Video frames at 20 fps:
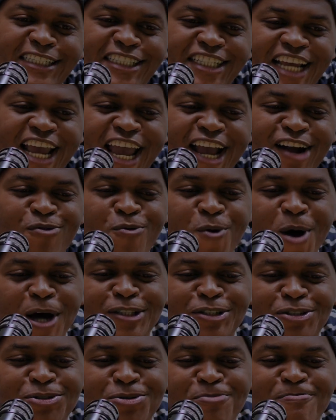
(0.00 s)
check,
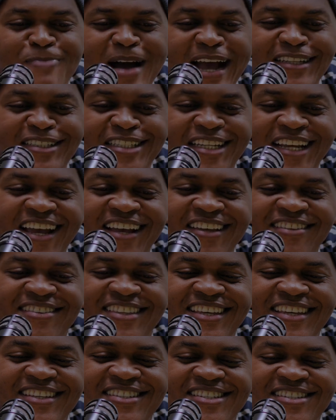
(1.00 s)
1-2 mic check.
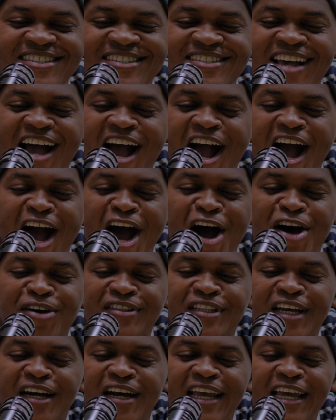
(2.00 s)
This is how
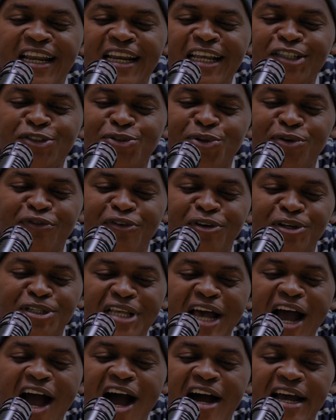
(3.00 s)
the
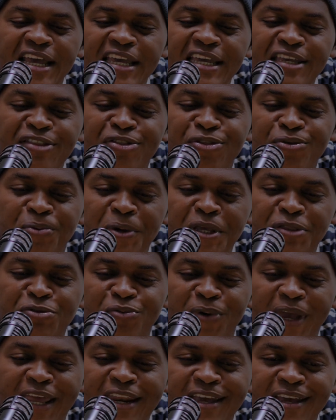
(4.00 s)
Electro-Voice
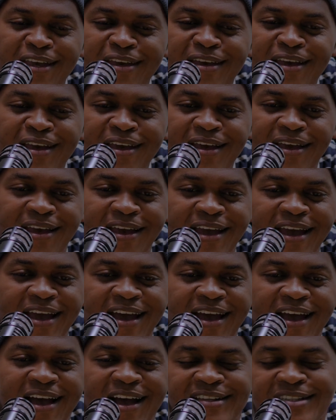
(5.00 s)
RE320
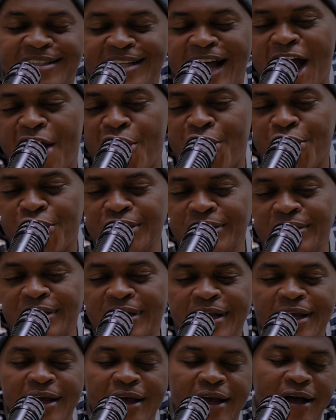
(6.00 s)
sound.
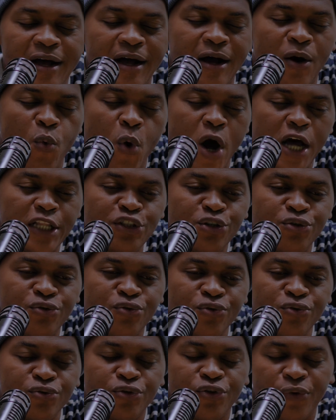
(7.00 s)

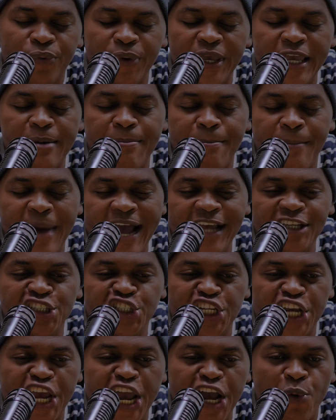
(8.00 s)
1-2-3 mic
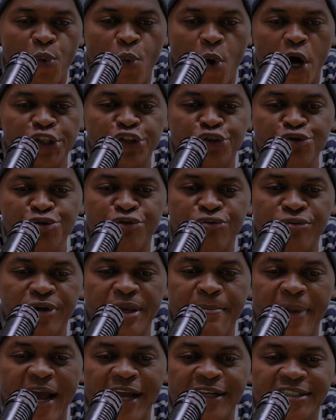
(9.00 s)
check,
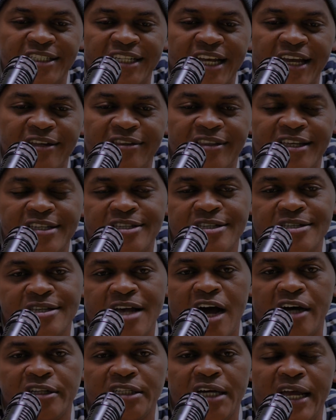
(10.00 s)
1-2-3 mic check. This is
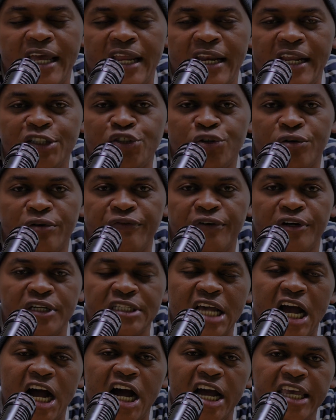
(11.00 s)
how the
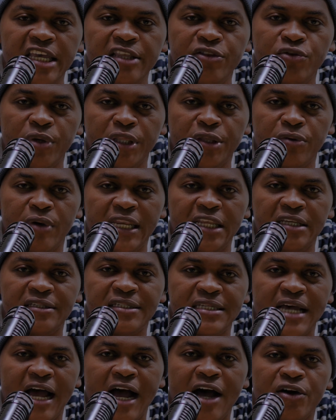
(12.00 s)
Electro-Voice RE320
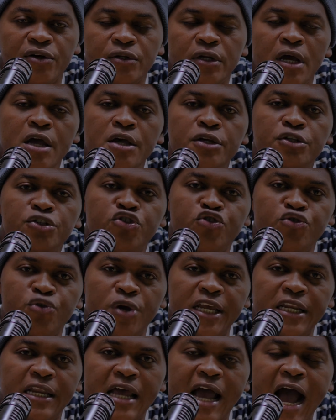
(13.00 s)
sound
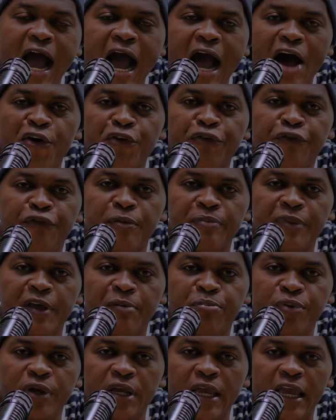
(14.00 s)
straight out from
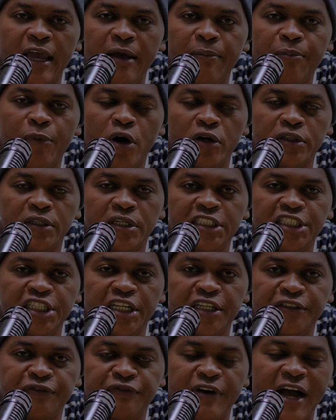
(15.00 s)
the preamp or the
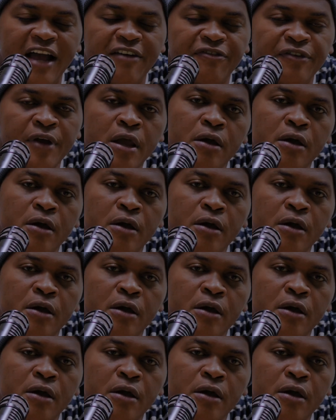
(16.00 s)
GH5.